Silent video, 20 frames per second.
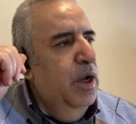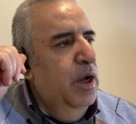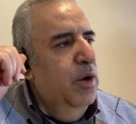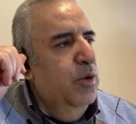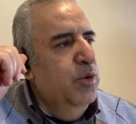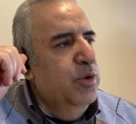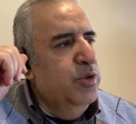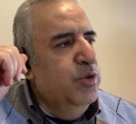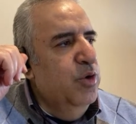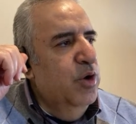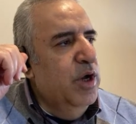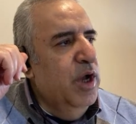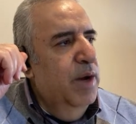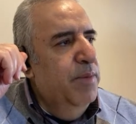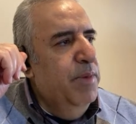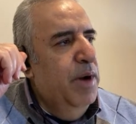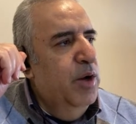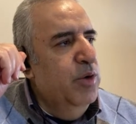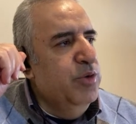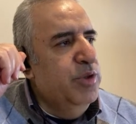We talk
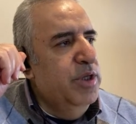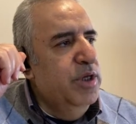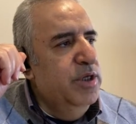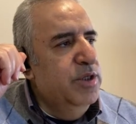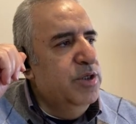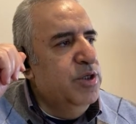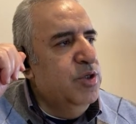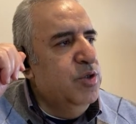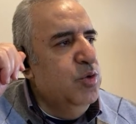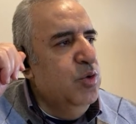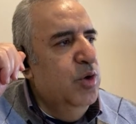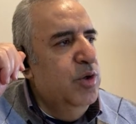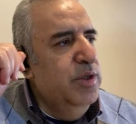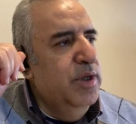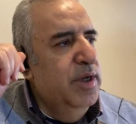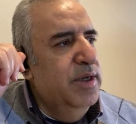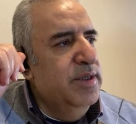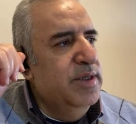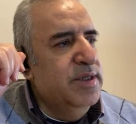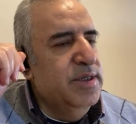about install
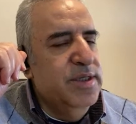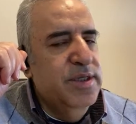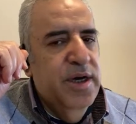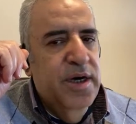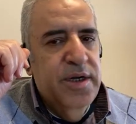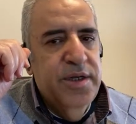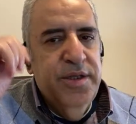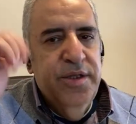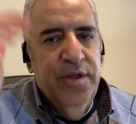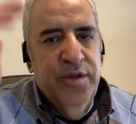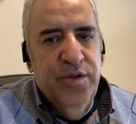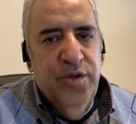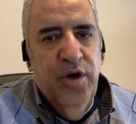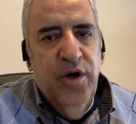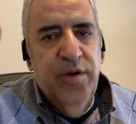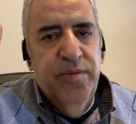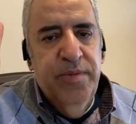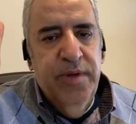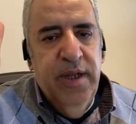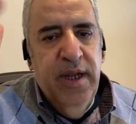and start the
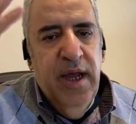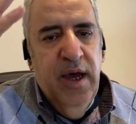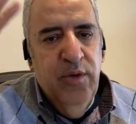terminal,